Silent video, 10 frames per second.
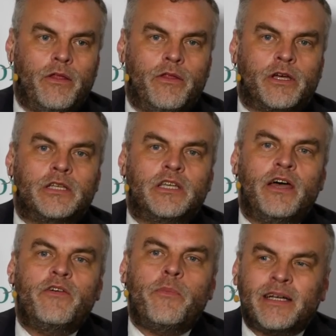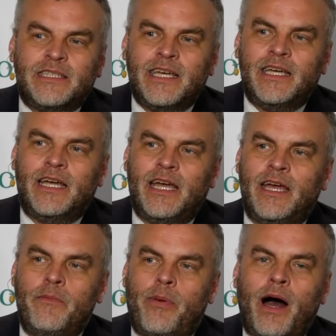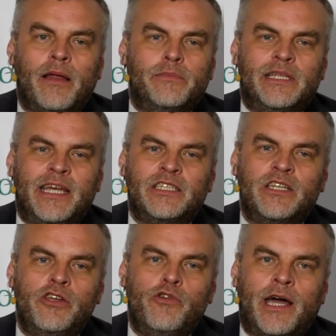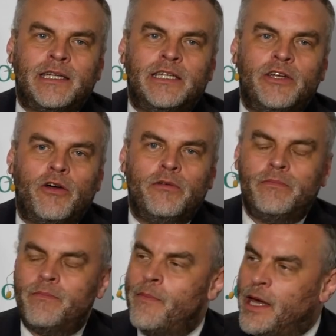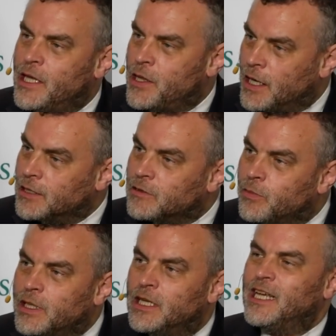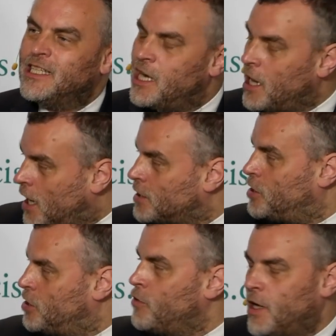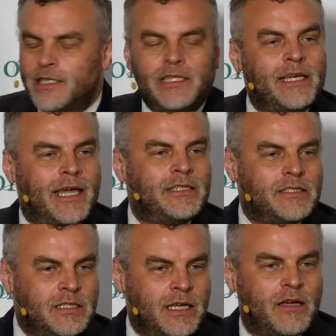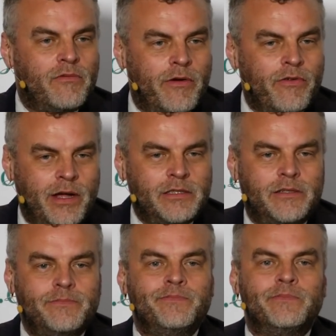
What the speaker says: the Conservative Party in Parliament isn't united on many things, but it is largely united against a second referendum.